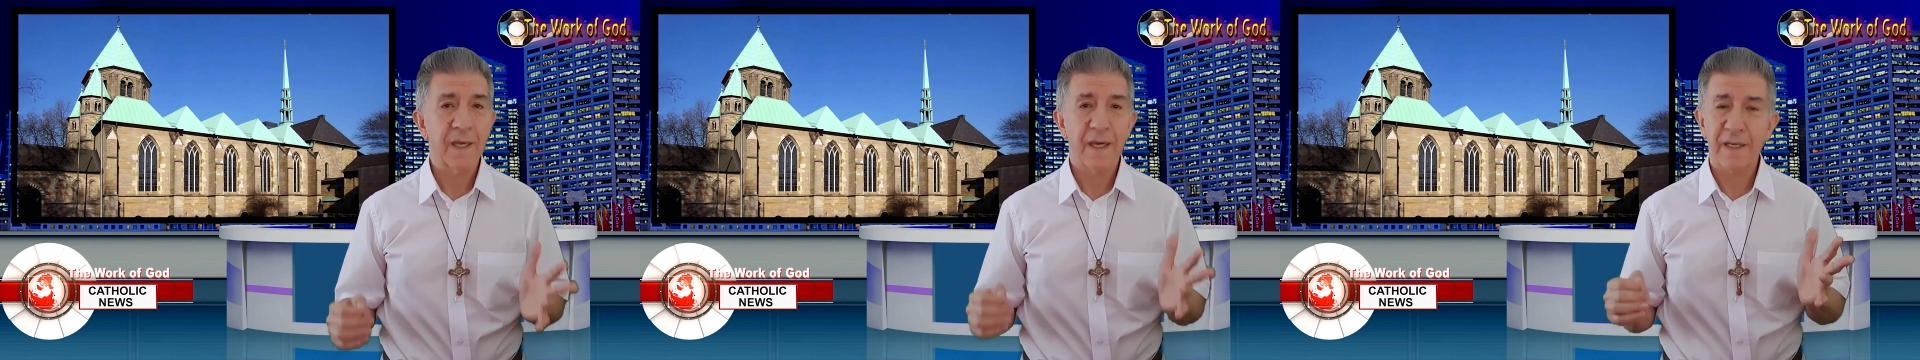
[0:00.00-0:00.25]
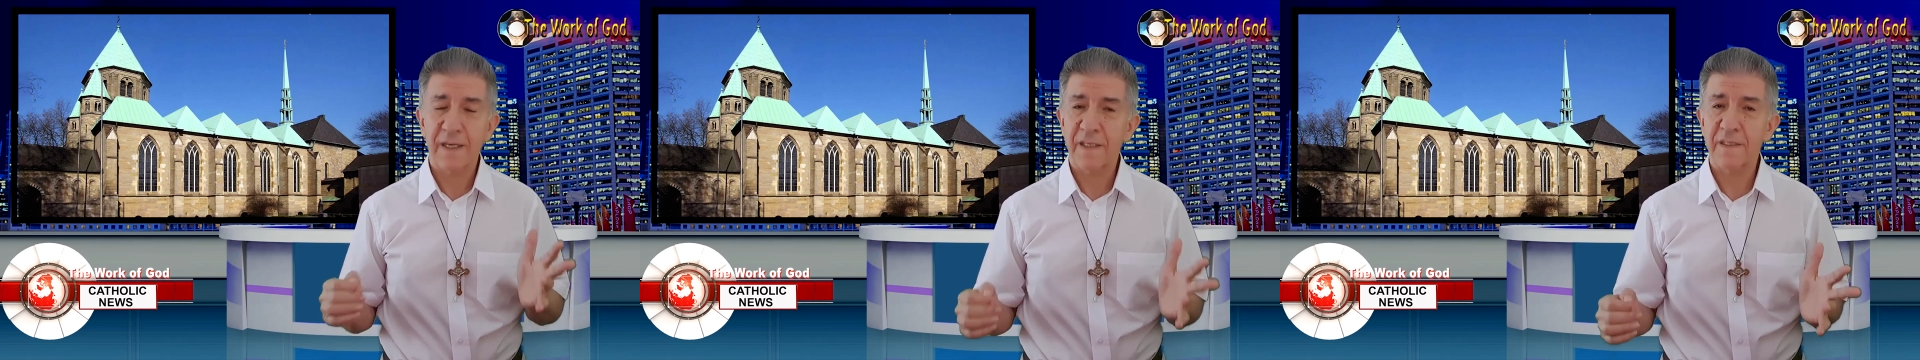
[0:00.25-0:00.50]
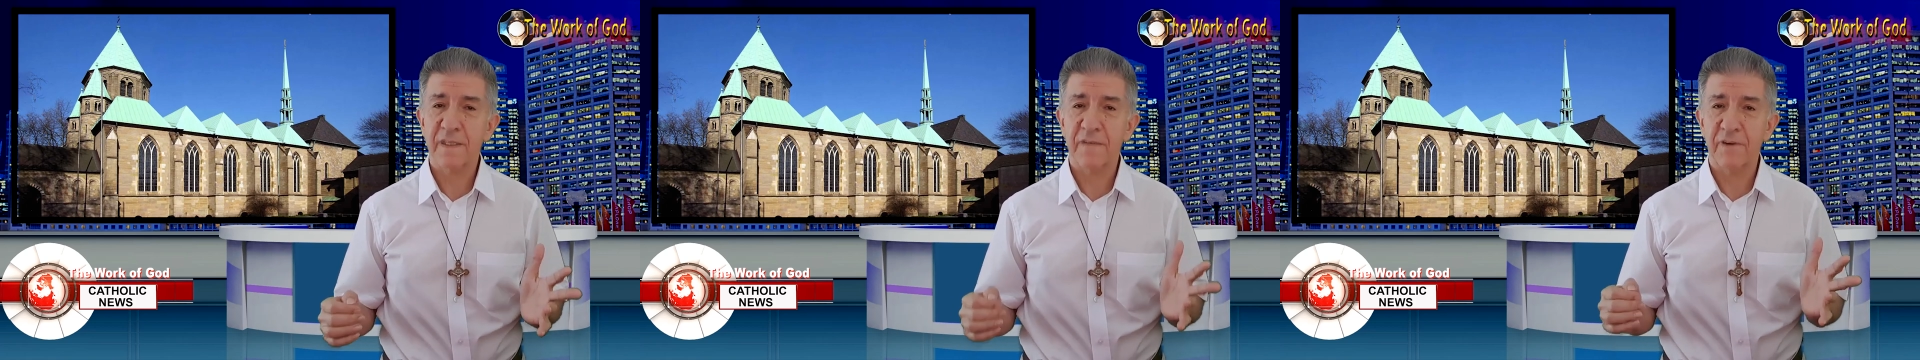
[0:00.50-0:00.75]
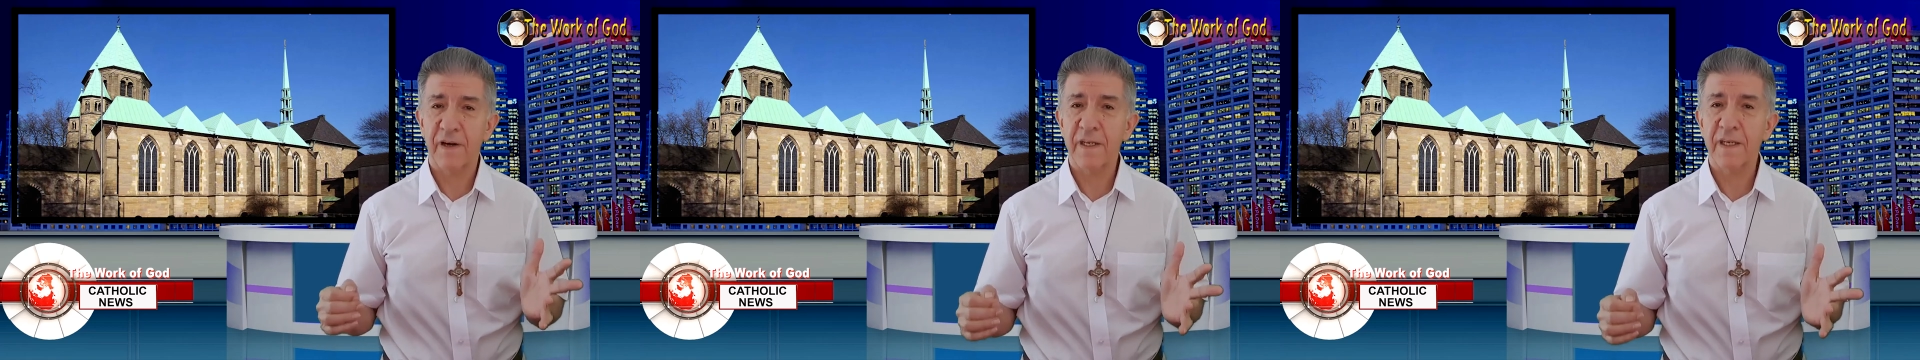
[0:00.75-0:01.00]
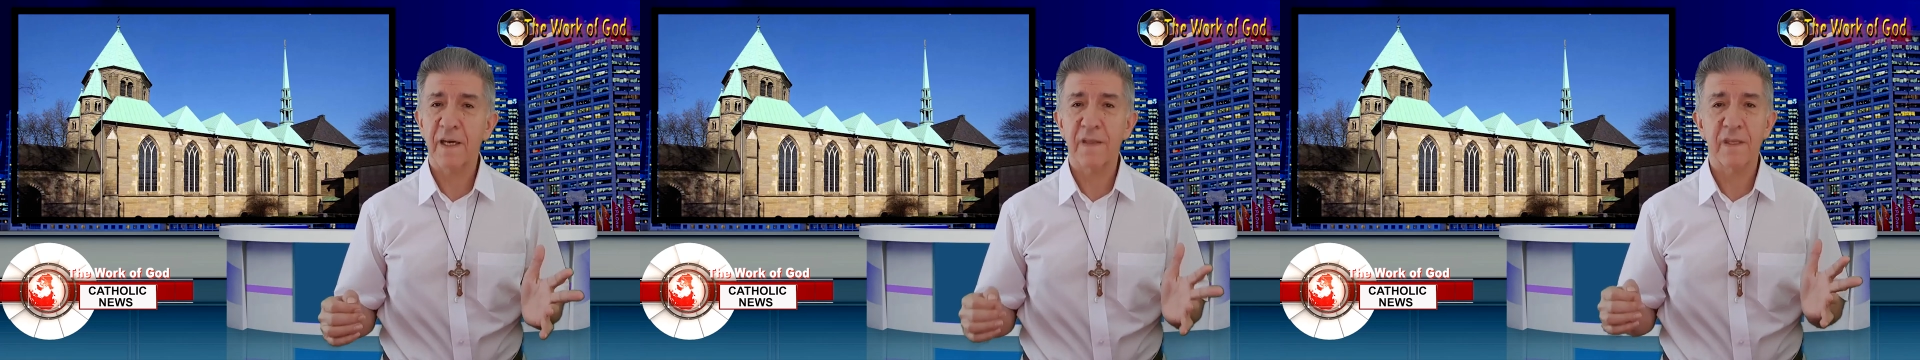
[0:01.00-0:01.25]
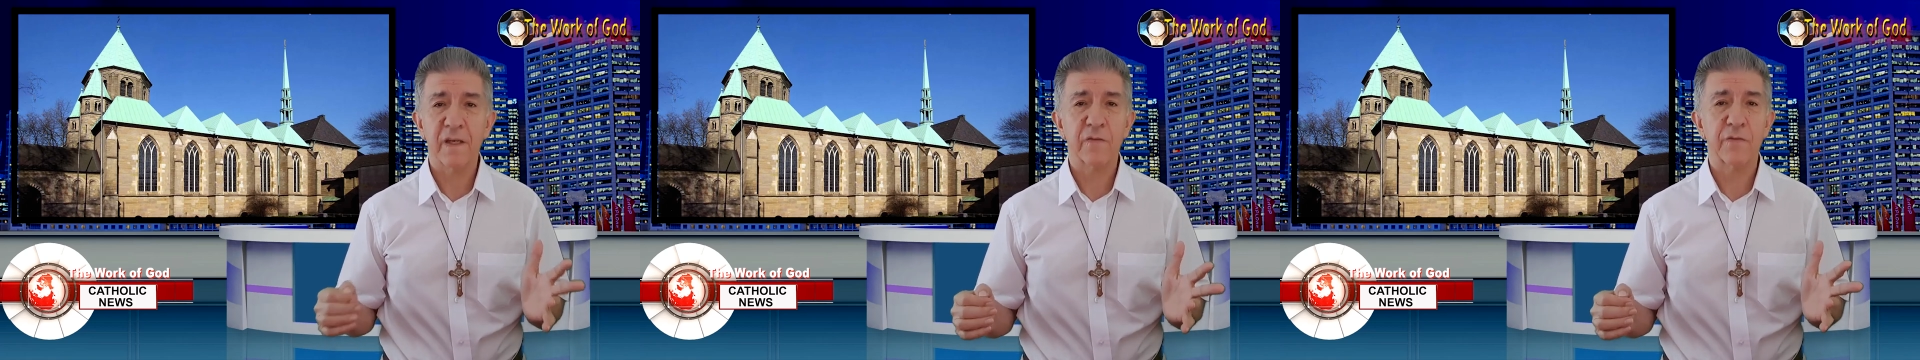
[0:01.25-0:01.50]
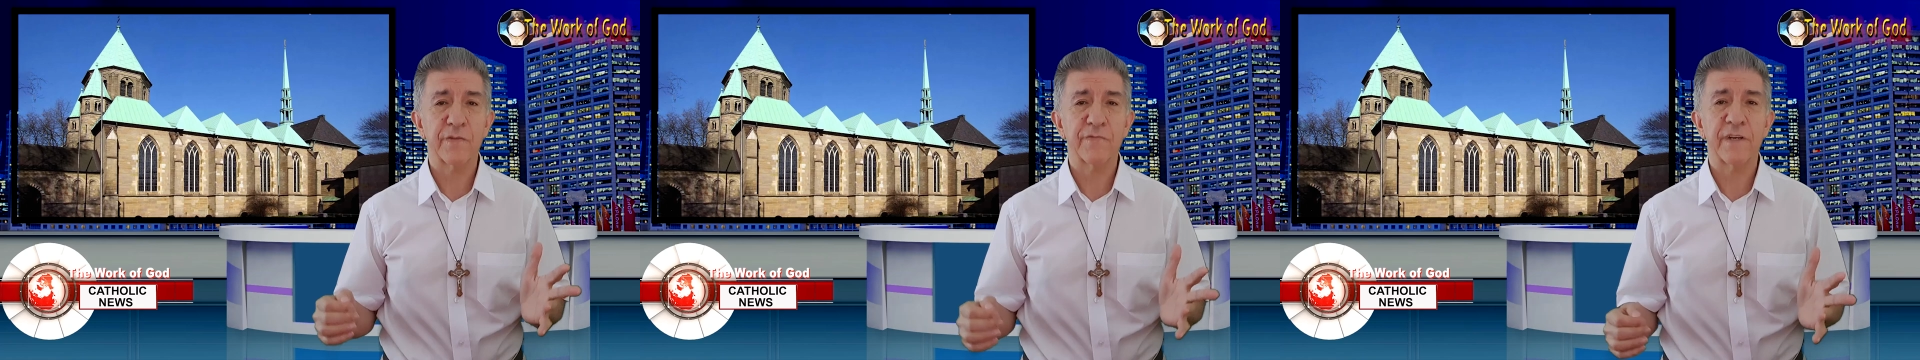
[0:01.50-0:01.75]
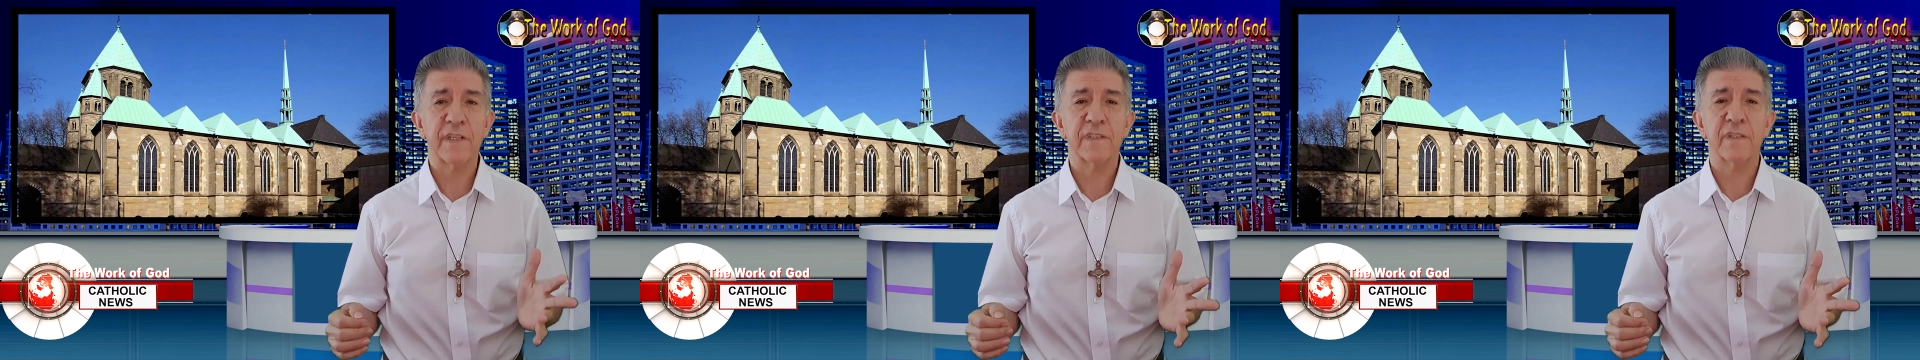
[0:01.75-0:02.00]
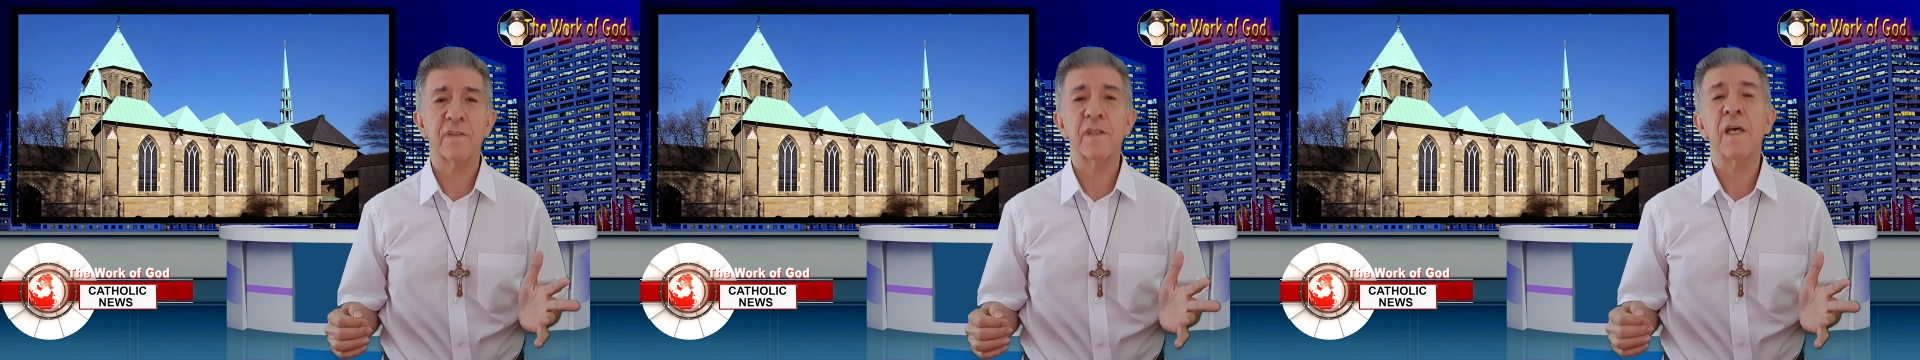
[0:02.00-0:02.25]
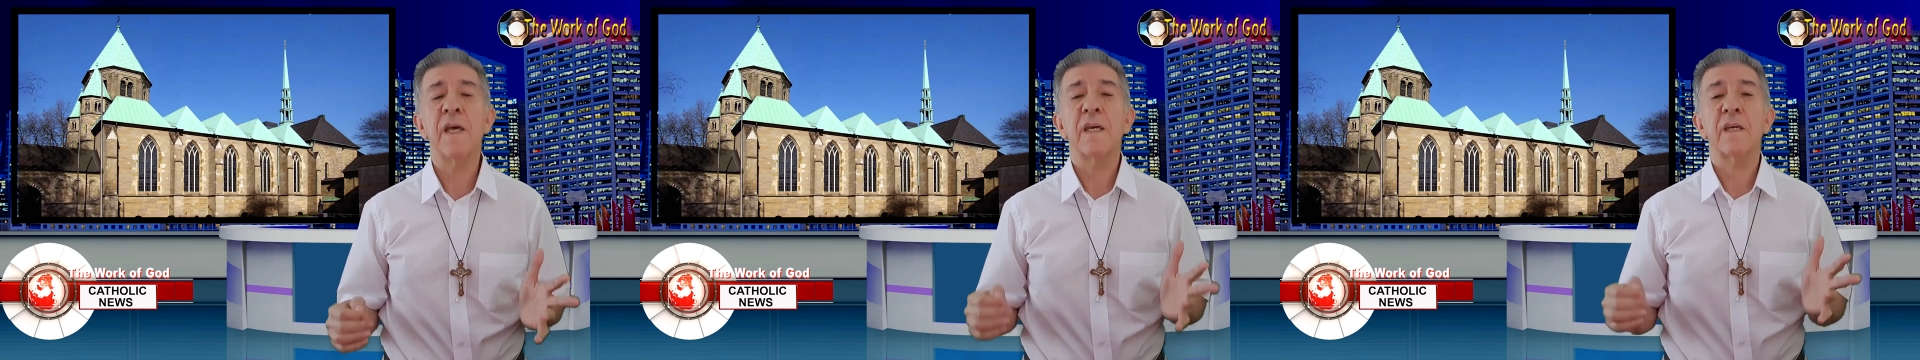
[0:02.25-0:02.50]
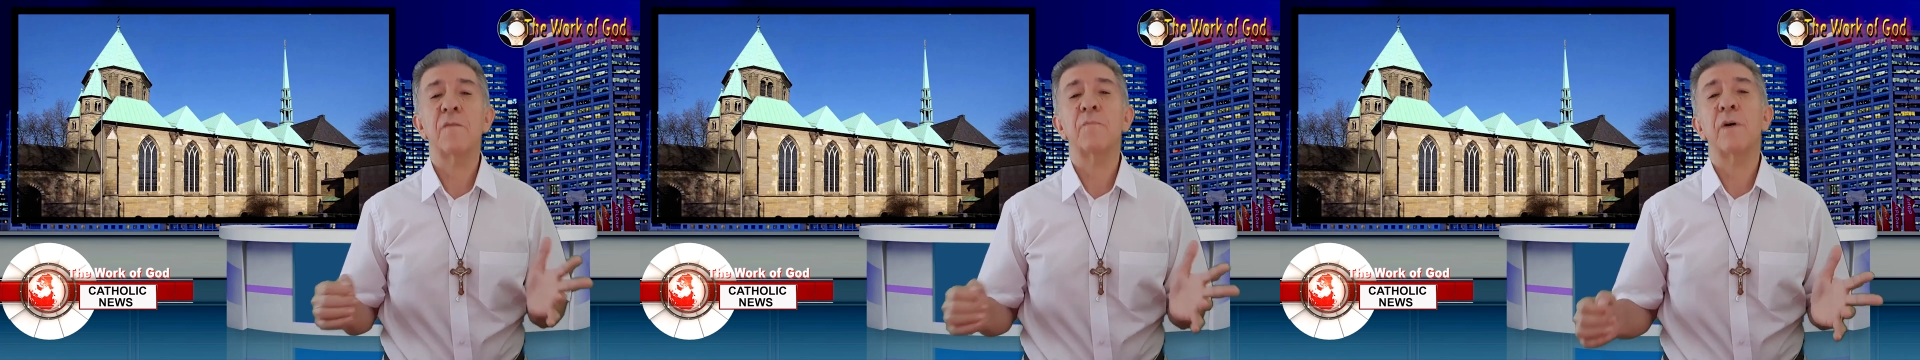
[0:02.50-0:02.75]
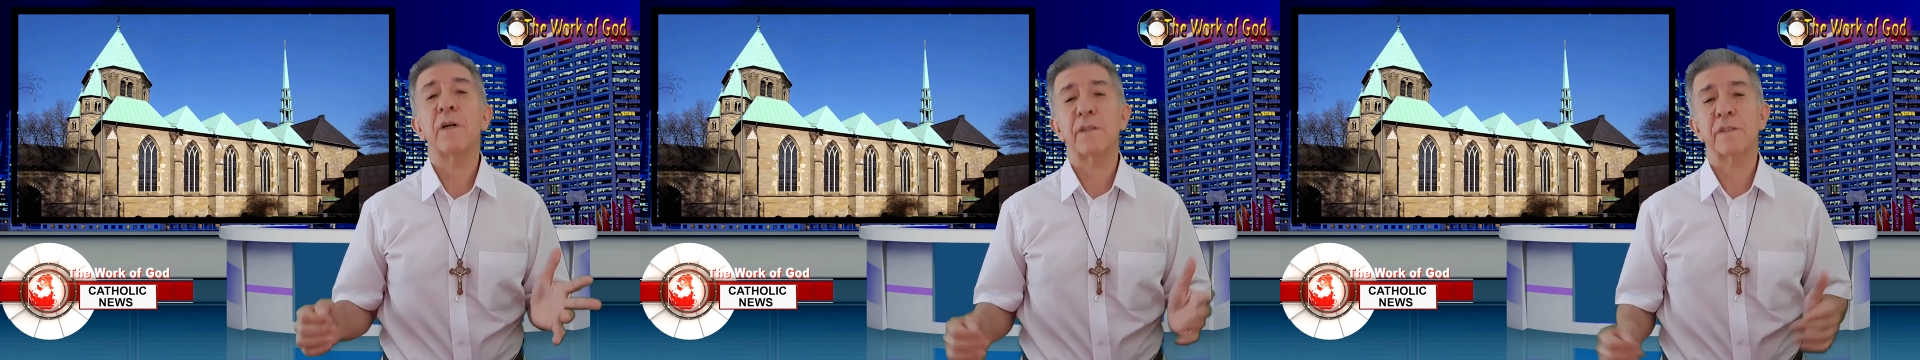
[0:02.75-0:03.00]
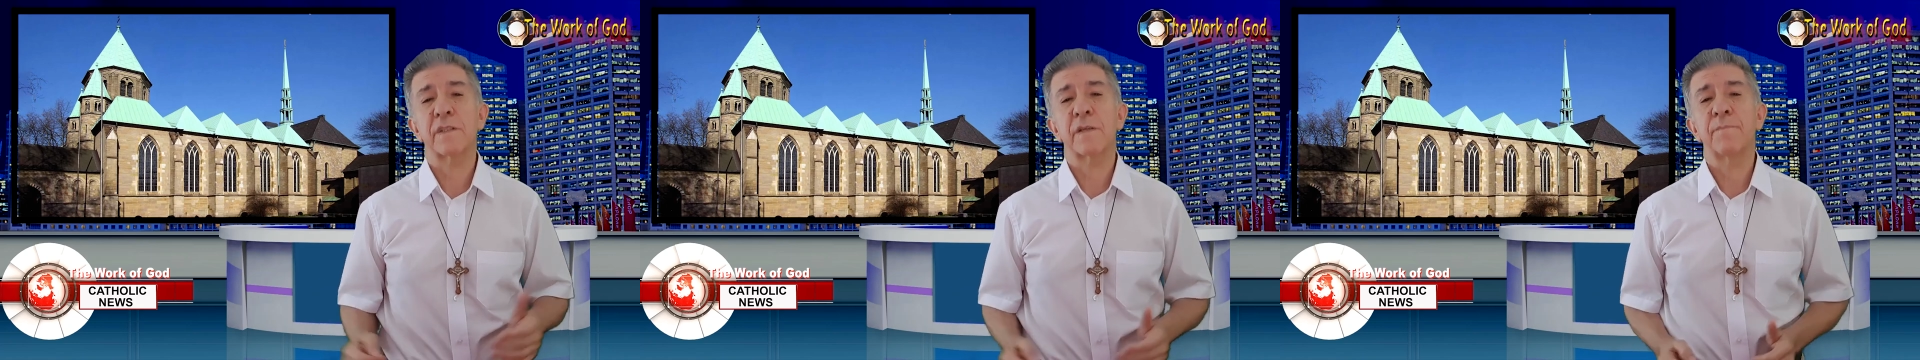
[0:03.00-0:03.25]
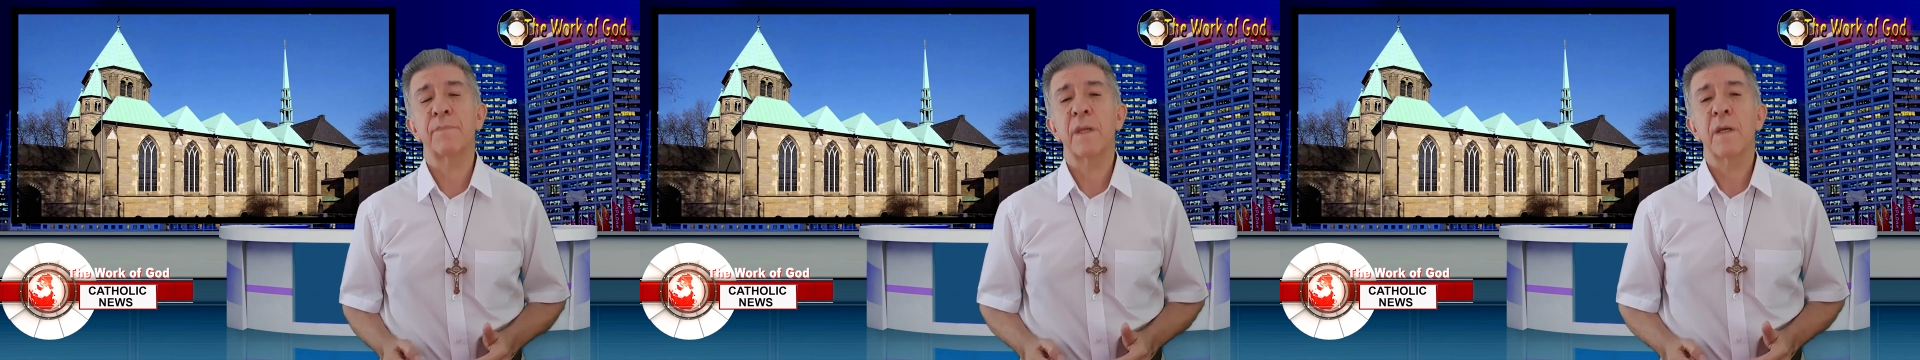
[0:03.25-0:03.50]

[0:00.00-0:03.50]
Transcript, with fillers: against the Vatican Declaration in March,